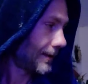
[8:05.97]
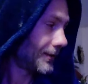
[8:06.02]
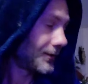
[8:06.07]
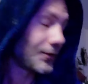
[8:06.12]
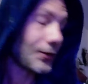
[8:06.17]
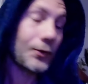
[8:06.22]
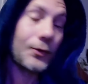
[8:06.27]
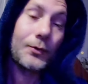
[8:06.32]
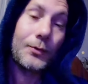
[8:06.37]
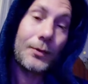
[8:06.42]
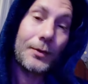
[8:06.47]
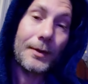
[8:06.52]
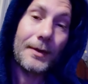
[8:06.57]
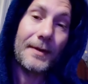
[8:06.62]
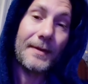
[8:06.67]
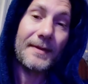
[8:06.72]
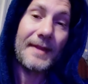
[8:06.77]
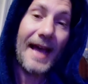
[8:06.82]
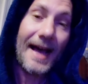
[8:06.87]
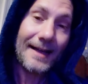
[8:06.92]
So
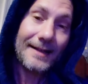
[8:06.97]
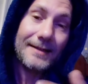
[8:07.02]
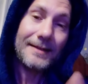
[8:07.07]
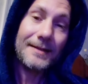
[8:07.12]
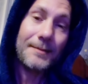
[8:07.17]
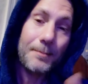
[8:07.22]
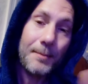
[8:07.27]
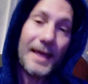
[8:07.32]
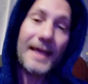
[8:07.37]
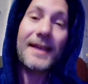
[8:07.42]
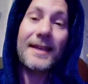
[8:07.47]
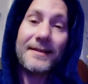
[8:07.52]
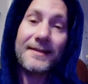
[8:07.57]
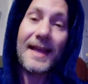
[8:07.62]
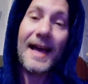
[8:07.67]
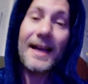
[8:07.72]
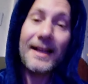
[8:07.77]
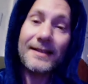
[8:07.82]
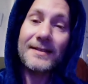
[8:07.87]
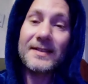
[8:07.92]
that making
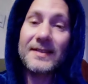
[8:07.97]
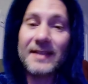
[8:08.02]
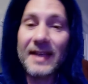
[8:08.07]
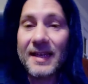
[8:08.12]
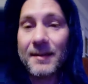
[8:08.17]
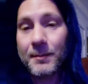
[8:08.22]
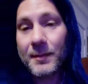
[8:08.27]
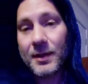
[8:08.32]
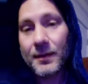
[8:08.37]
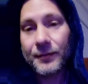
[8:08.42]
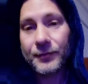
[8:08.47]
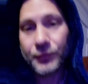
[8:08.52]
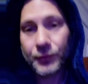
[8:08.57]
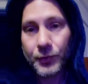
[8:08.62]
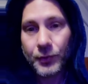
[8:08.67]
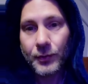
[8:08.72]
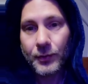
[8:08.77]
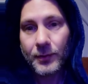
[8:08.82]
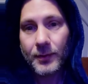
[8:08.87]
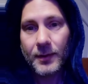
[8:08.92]
that statement of
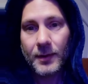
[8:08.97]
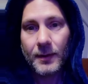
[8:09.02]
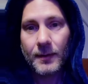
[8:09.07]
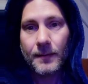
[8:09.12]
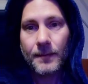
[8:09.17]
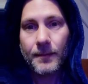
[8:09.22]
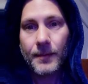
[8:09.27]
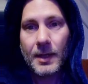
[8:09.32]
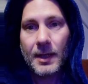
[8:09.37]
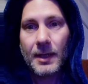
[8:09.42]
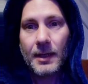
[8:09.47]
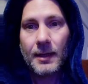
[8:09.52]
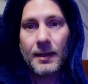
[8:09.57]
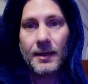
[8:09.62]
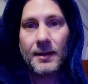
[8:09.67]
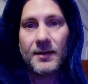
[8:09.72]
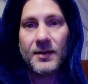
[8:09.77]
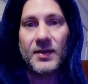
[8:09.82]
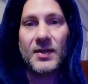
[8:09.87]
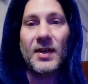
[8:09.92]
truth
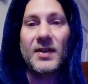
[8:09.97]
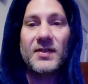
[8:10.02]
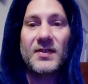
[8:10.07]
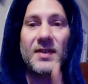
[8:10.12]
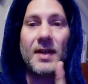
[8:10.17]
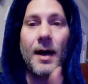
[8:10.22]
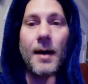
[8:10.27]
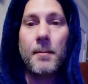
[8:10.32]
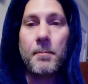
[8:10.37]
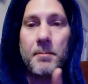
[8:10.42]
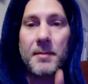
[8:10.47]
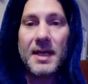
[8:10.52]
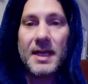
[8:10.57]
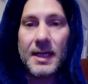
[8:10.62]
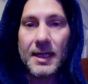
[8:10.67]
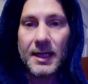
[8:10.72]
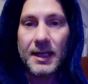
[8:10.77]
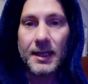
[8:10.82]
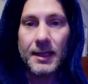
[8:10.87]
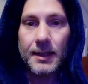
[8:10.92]
does not
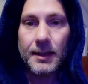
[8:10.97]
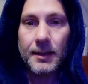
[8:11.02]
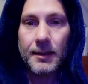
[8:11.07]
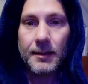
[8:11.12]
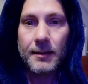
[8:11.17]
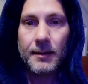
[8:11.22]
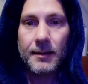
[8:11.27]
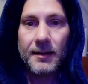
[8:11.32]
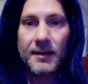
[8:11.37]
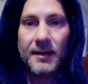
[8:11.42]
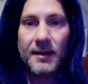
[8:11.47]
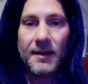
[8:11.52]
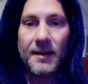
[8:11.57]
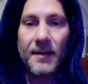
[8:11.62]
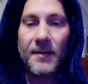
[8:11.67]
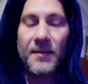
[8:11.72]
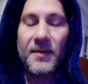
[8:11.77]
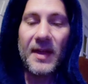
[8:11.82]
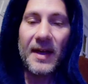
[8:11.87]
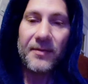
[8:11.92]
mean
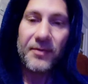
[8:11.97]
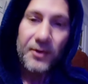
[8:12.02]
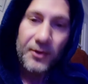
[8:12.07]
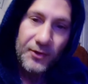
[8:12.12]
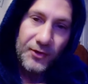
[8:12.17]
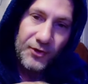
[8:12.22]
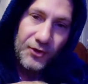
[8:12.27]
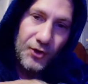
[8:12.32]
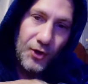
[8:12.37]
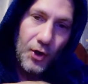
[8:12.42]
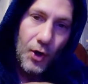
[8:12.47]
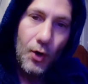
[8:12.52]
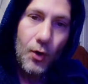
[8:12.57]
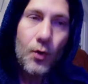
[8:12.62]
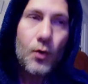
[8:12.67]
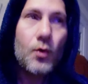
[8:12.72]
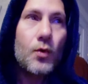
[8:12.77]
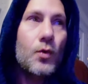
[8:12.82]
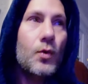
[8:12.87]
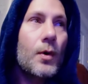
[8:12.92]
that there's
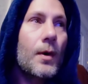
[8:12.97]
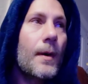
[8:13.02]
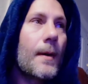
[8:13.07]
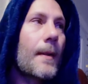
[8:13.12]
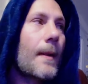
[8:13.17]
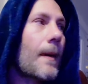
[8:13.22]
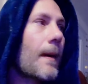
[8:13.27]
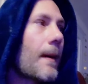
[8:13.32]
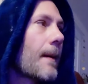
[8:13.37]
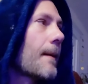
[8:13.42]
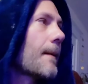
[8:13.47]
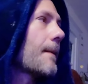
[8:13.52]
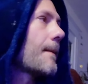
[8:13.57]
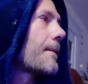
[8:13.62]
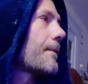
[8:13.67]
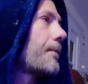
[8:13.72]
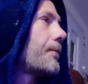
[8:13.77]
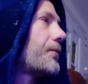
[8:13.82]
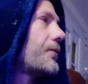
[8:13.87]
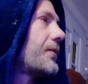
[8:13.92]
no
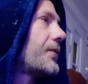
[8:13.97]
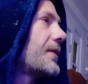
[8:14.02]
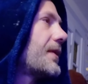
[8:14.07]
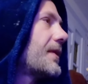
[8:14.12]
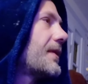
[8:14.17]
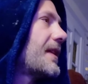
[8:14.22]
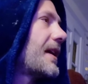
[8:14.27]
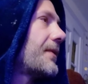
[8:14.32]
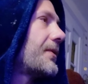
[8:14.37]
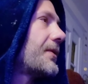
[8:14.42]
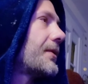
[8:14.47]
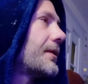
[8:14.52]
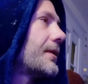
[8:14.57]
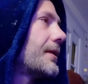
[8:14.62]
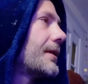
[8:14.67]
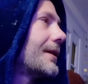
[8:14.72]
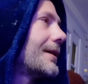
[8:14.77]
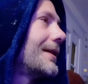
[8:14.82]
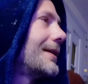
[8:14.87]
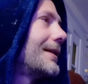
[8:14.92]
rules